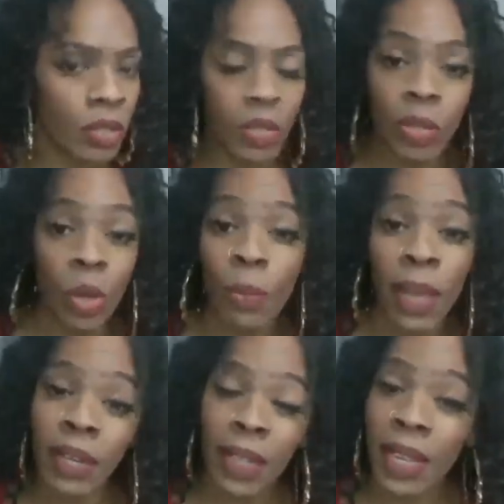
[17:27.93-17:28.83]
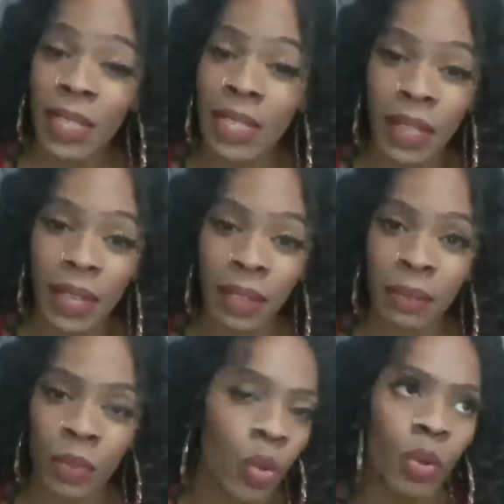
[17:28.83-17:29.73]
nobody likes that.
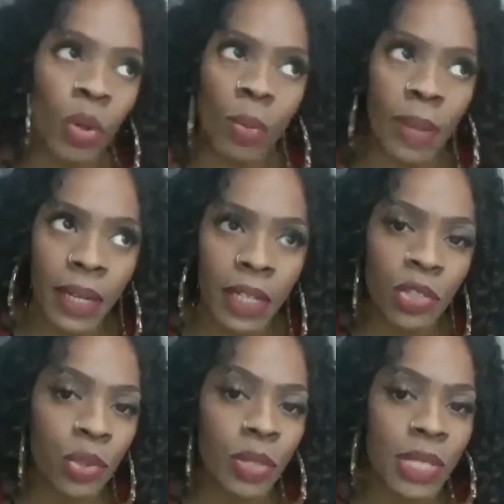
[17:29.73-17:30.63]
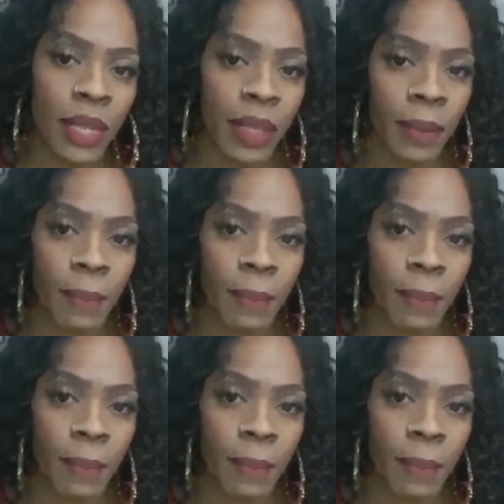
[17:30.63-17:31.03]
No, nobody enjoys that.